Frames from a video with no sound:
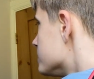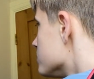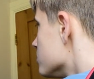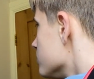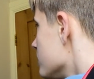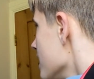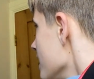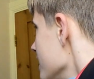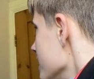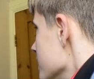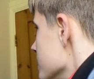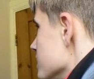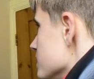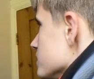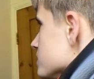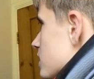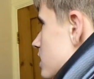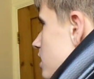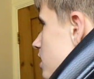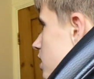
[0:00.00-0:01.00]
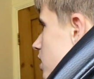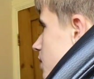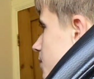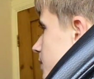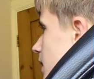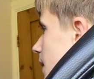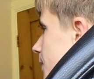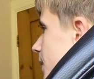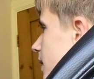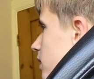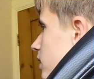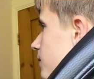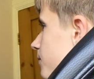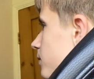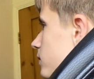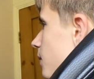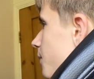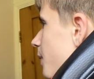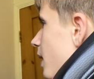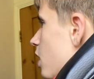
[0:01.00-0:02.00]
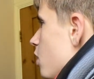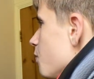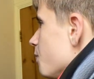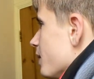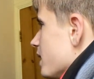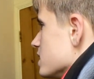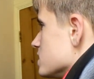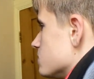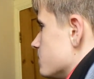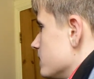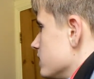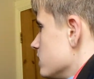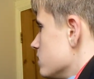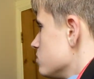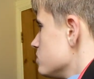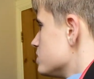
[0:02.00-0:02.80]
so that is um, apparently for the Battle Pass video.